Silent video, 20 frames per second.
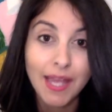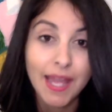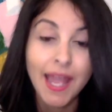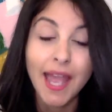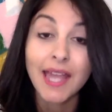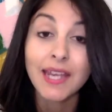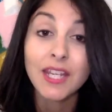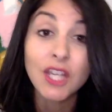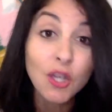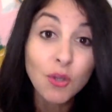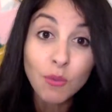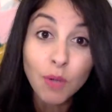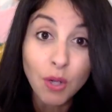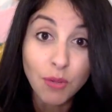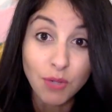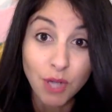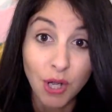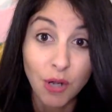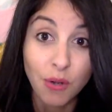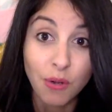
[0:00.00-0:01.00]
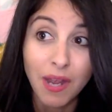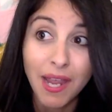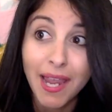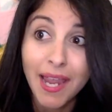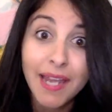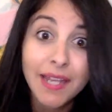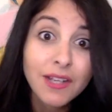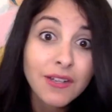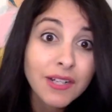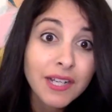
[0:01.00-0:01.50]
And you won't know,
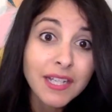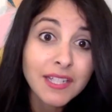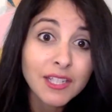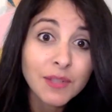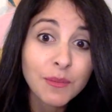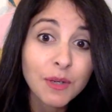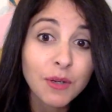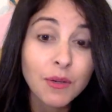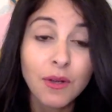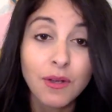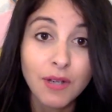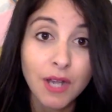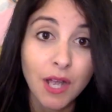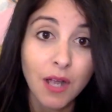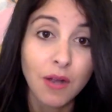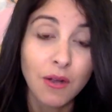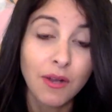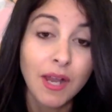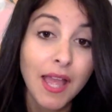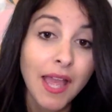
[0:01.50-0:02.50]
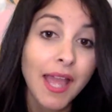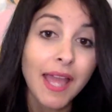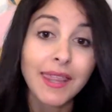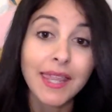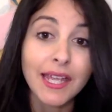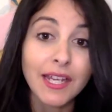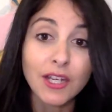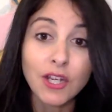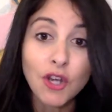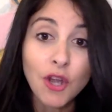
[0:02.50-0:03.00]
and your customer won't know.
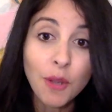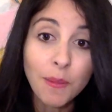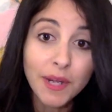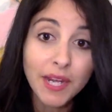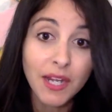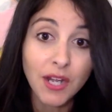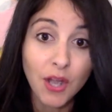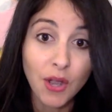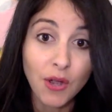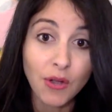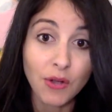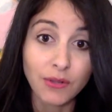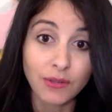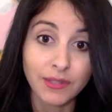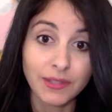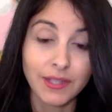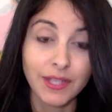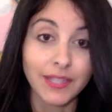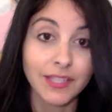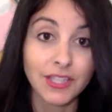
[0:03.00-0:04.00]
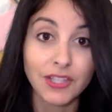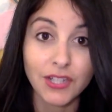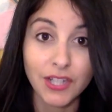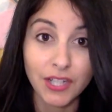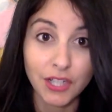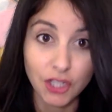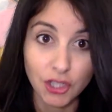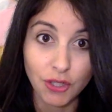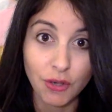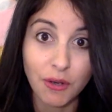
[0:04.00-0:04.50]
Like, nobody knows. It's just
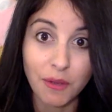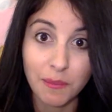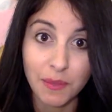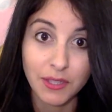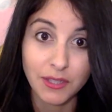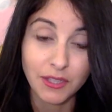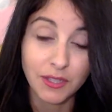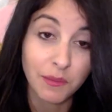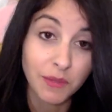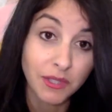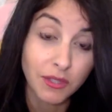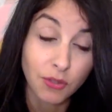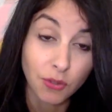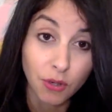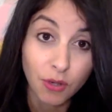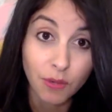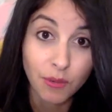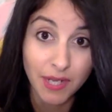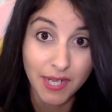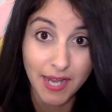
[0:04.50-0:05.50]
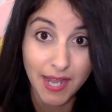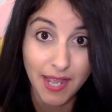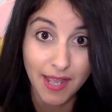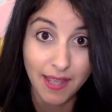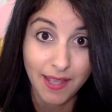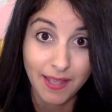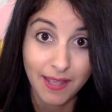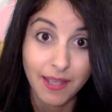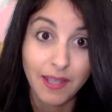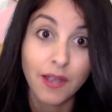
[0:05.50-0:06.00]
gonna show up on someone's door one
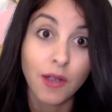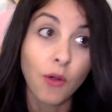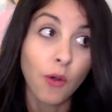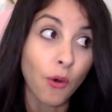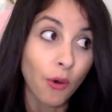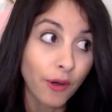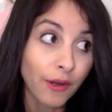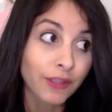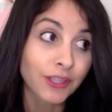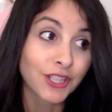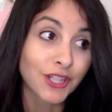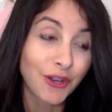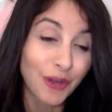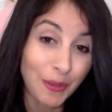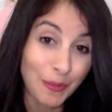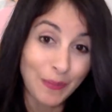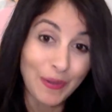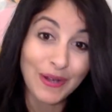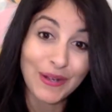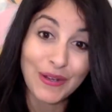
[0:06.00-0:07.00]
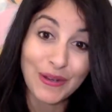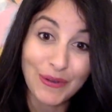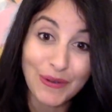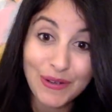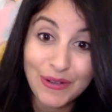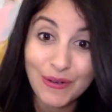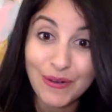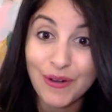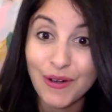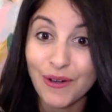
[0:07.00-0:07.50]
day, or it'll show up on your
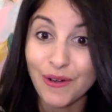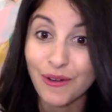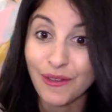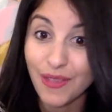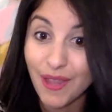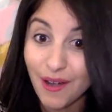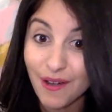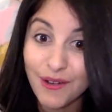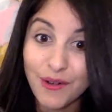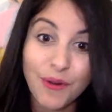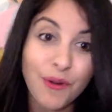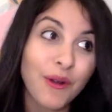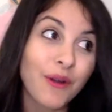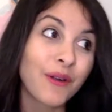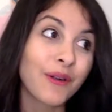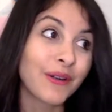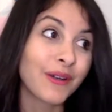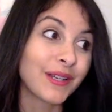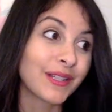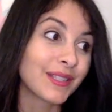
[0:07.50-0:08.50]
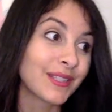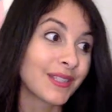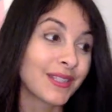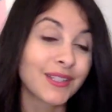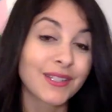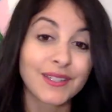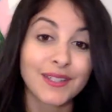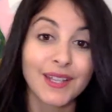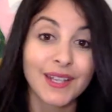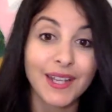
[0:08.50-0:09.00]
door or their door, or it's
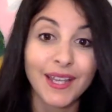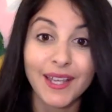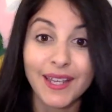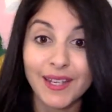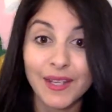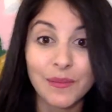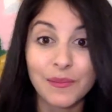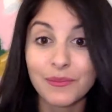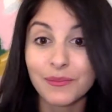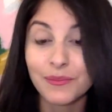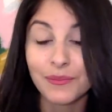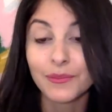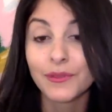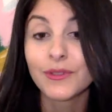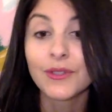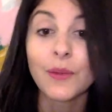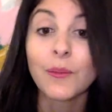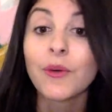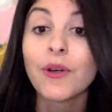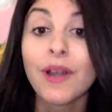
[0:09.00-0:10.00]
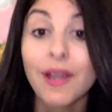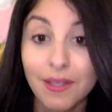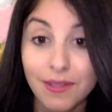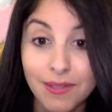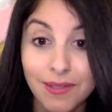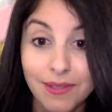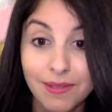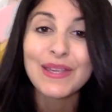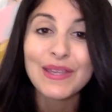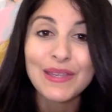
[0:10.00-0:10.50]
just gonna end up somewhere
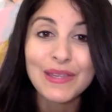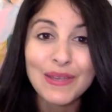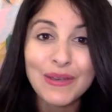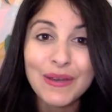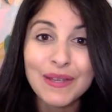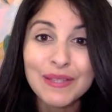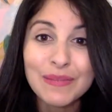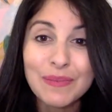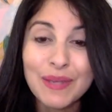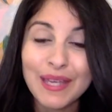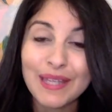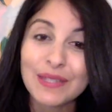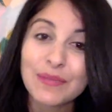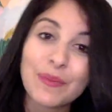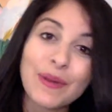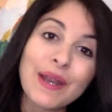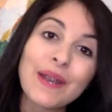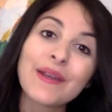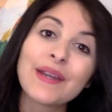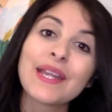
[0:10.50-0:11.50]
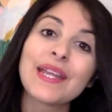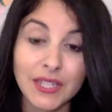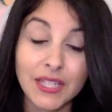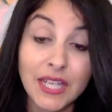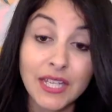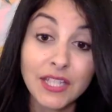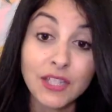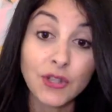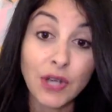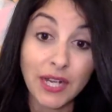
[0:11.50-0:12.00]
else. USPS Priority
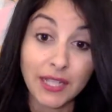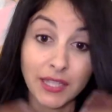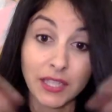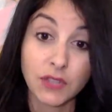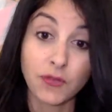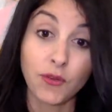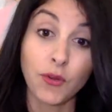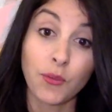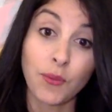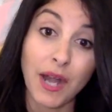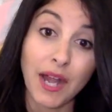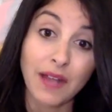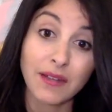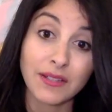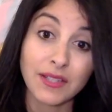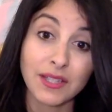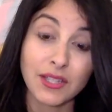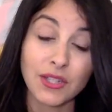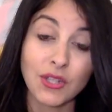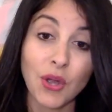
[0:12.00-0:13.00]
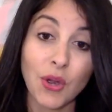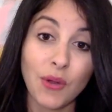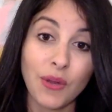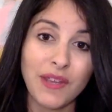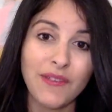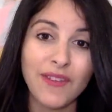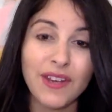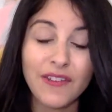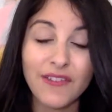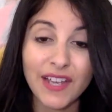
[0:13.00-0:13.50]
does track this full route, so
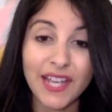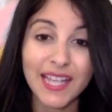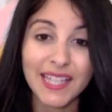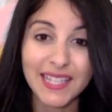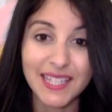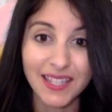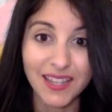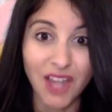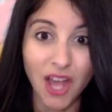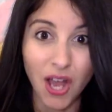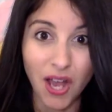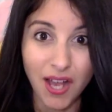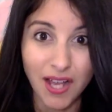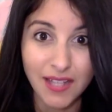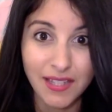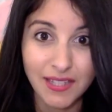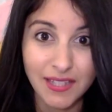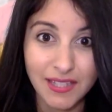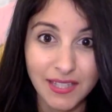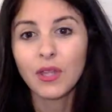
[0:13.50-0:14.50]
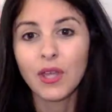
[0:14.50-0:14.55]
even if it gets lost,